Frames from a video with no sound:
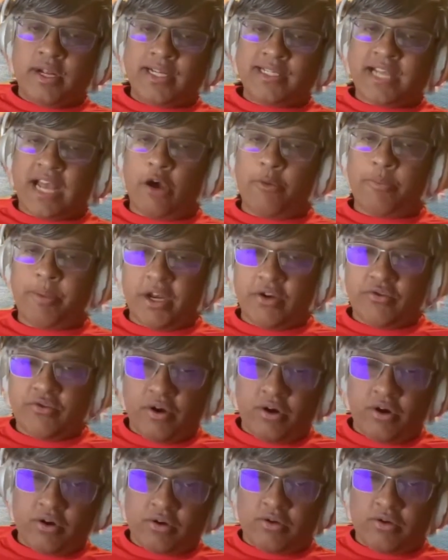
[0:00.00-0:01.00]
it's how
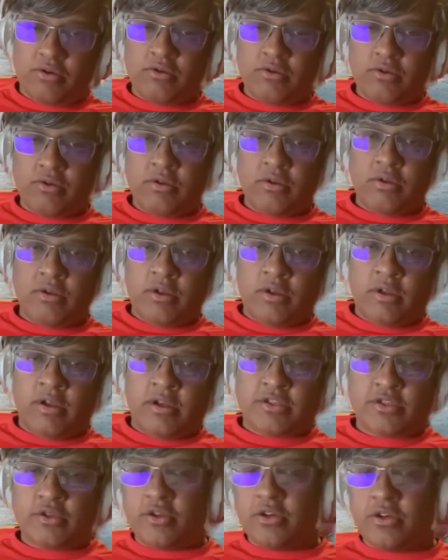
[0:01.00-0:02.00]
patriarchal.
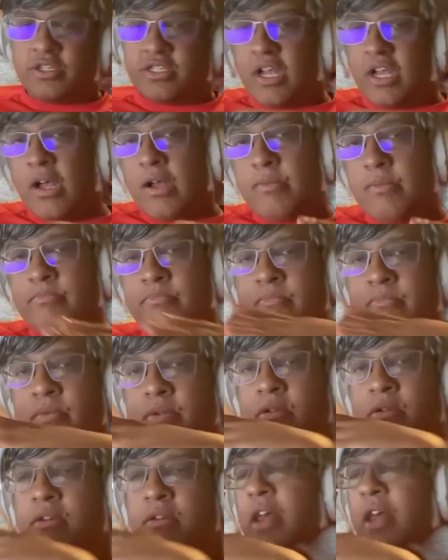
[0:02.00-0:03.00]
So there's some
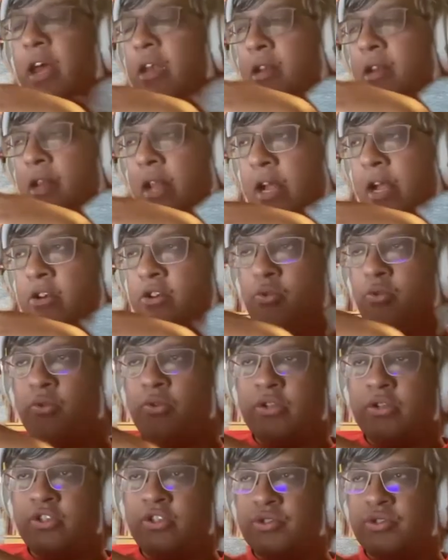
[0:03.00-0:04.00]
that lend
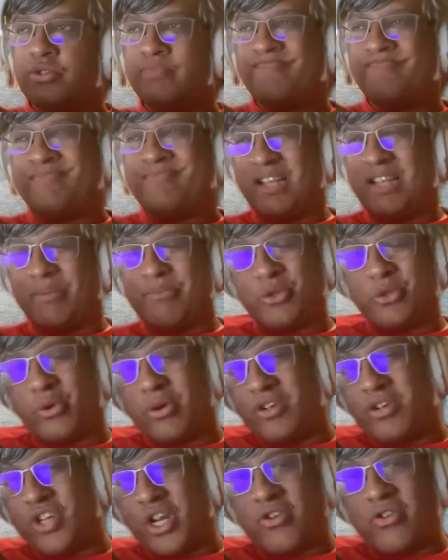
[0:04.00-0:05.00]
towards some sort
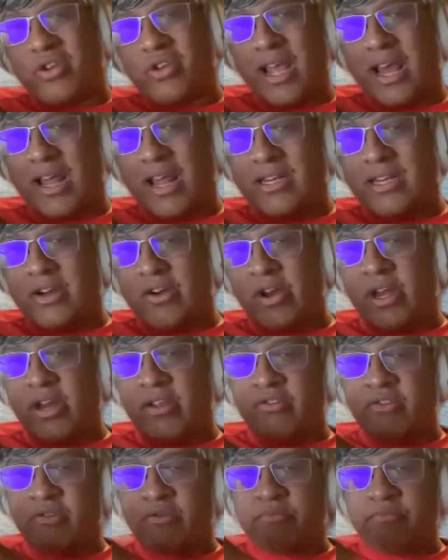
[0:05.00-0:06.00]
of gender
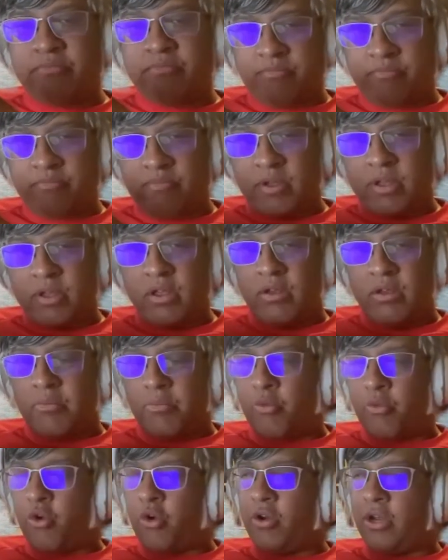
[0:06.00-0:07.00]
egalitarianism,
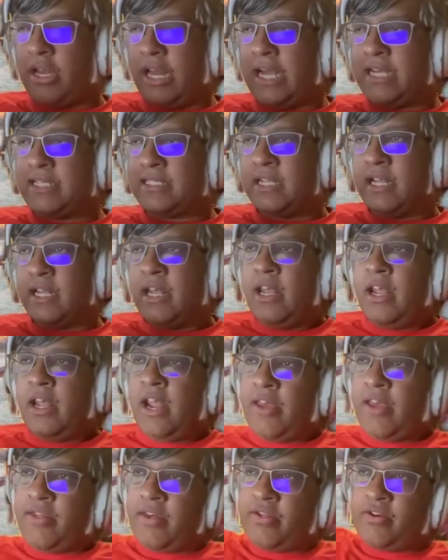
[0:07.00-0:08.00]
more or less.
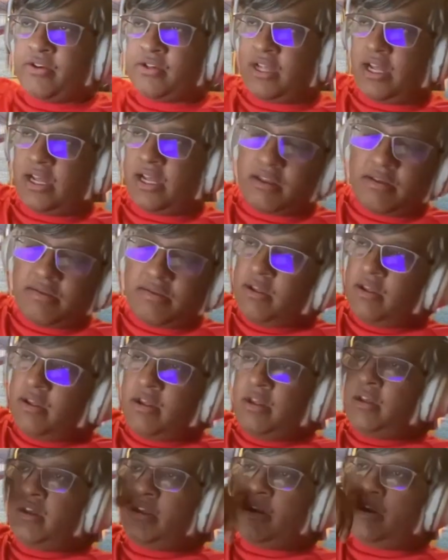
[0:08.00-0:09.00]
And then there's the
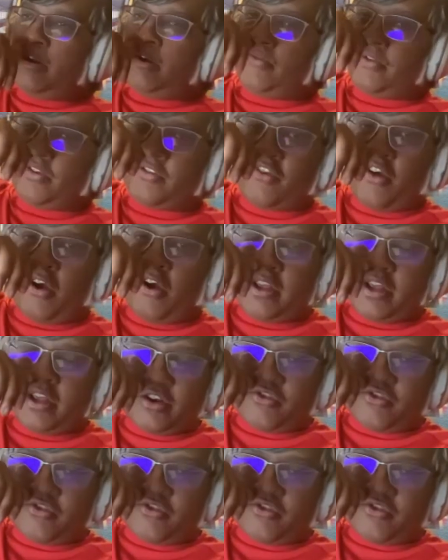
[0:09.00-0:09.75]
Saudi